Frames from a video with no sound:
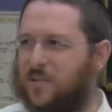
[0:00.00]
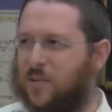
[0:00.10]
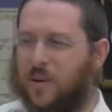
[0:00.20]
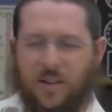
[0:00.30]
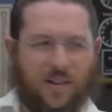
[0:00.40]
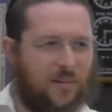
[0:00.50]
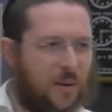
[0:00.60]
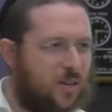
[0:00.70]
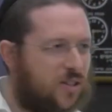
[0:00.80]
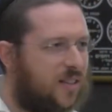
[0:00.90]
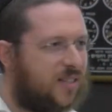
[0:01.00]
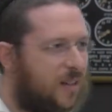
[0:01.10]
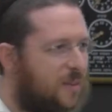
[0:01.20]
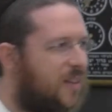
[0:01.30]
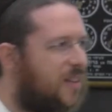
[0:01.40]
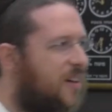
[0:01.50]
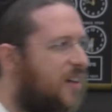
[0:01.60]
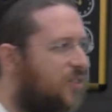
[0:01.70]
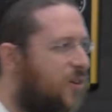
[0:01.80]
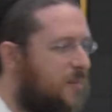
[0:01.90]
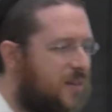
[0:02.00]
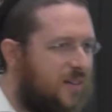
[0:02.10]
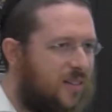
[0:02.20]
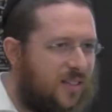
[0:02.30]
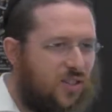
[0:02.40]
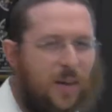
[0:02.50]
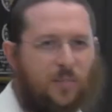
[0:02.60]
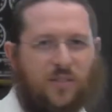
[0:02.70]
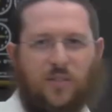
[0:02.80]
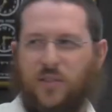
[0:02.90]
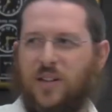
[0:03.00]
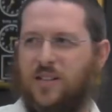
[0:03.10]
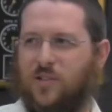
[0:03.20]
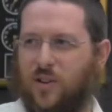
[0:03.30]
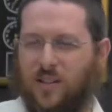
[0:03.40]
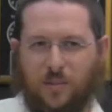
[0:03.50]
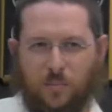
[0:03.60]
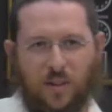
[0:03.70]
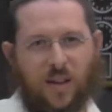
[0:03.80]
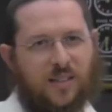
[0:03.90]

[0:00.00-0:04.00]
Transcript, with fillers: what Rabbi, Rabbi Shneur Zalman here, the Alter Rebbe in this chapter 15 is trying to bring